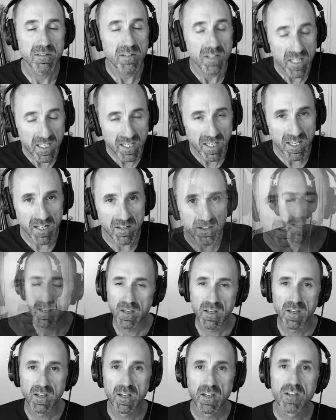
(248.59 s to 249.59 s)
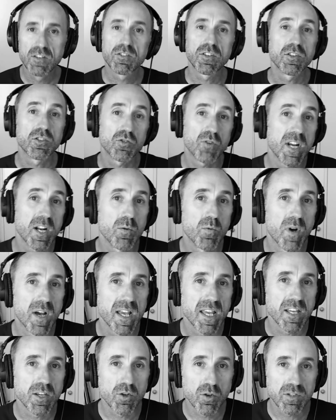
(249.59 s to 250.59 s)
Again, so straight away,
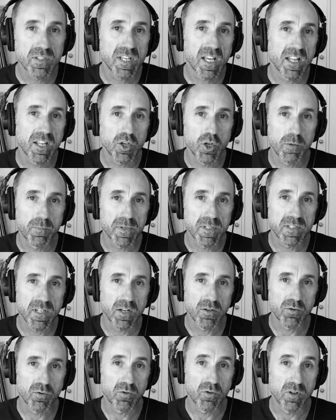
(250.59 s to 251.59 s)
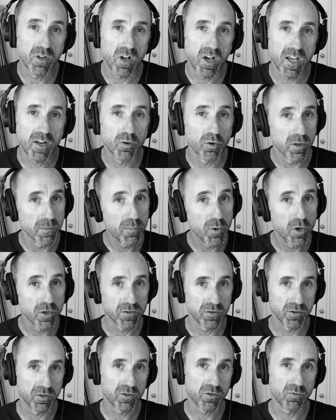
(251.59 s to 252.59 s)
you're telling your potential client or the
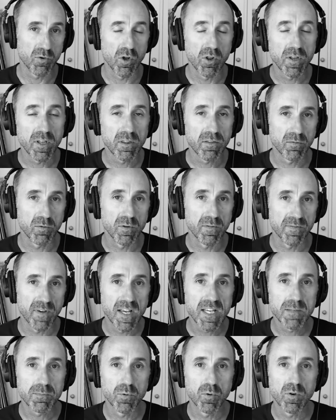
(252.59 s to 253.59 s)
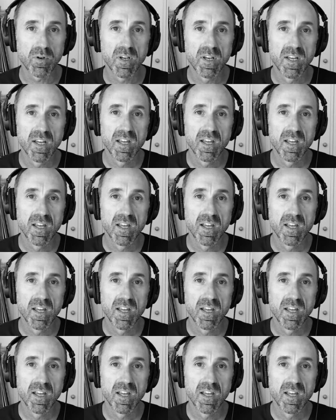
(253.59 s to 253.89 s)
person who's scrolling through Facebook